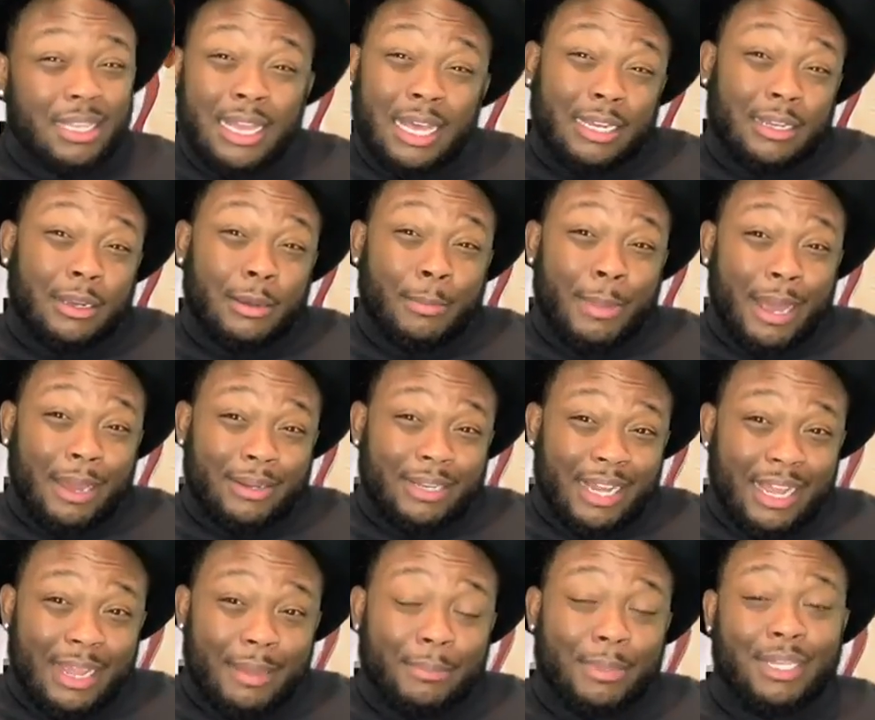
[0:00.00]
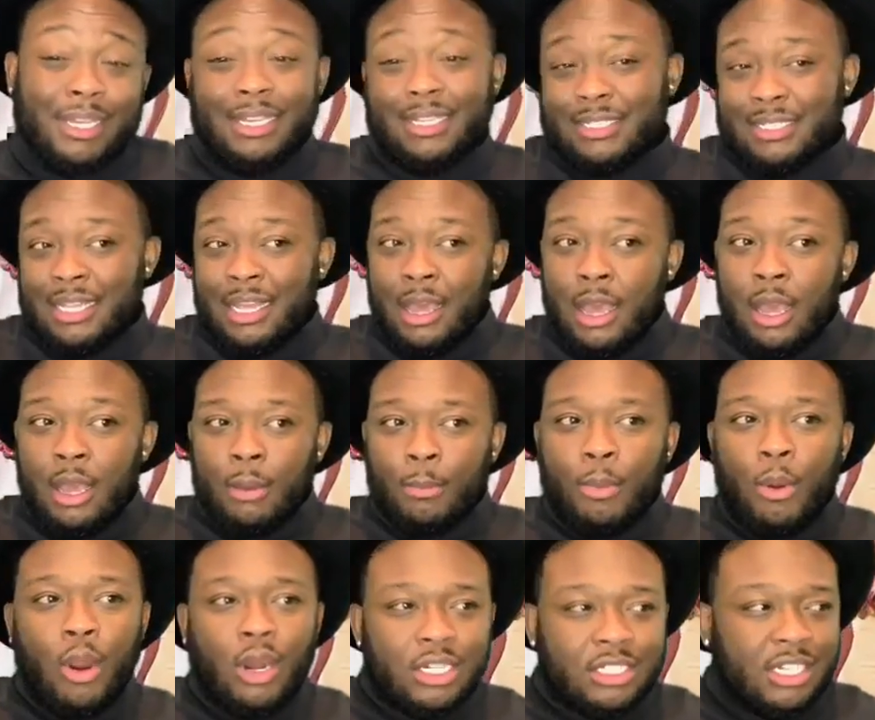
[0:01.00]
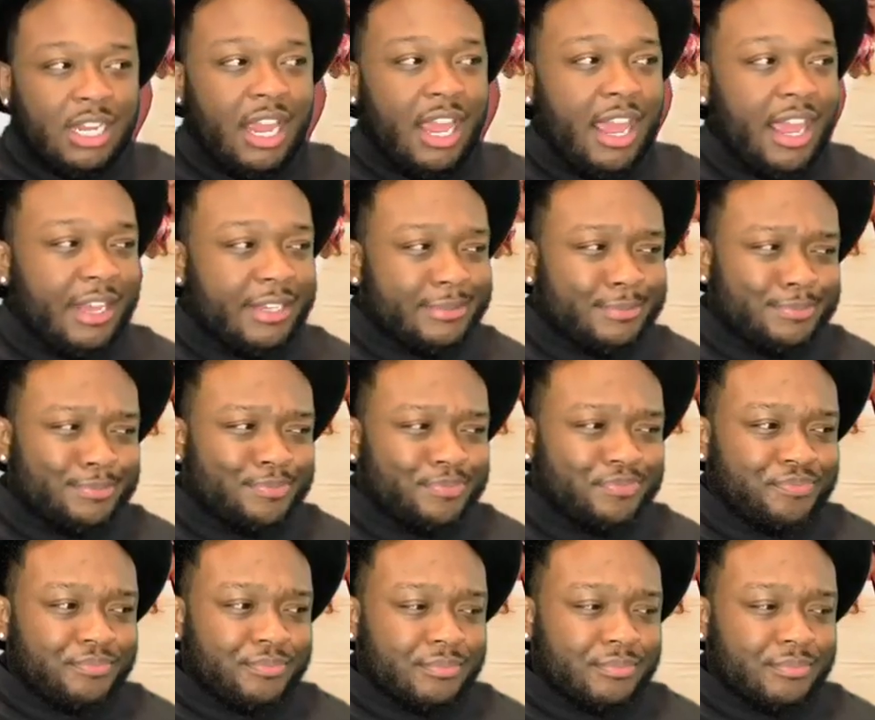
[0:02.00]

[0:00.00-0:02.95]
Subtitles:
about that because Portia and